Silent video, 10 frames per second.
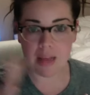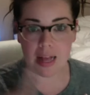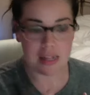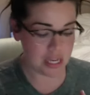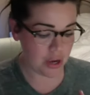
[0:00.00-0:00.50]

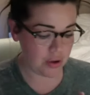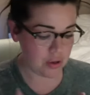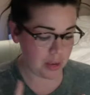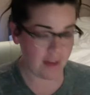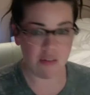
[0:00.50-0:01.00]
LTOs.
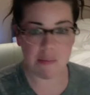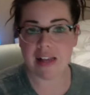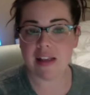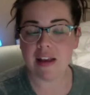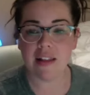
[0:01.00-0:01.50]
We have the
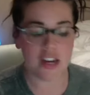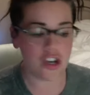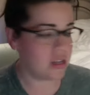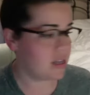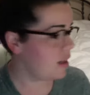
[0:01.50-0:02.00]
Mix It
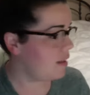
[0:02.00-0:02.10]
collection still